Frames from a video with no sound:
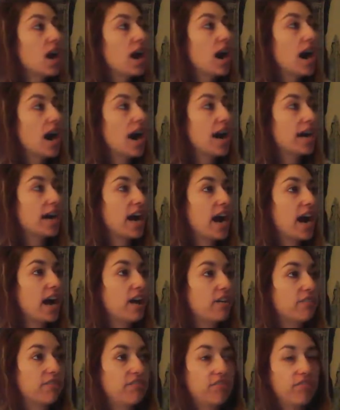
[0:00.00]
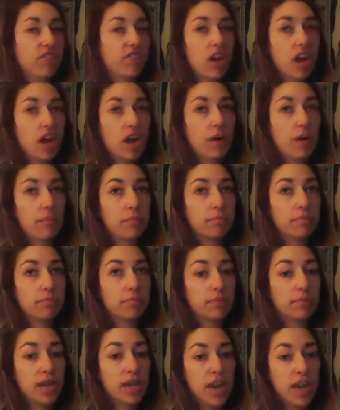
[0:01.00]
I have
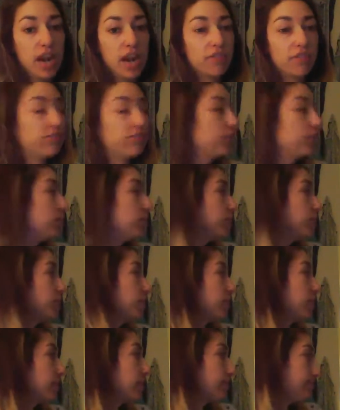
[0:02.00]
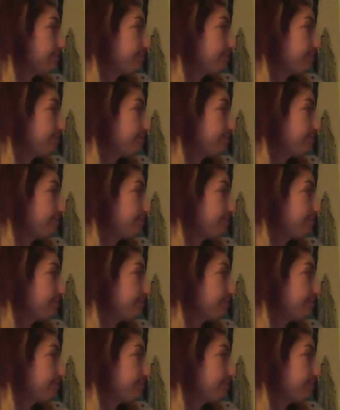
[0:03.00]
enough food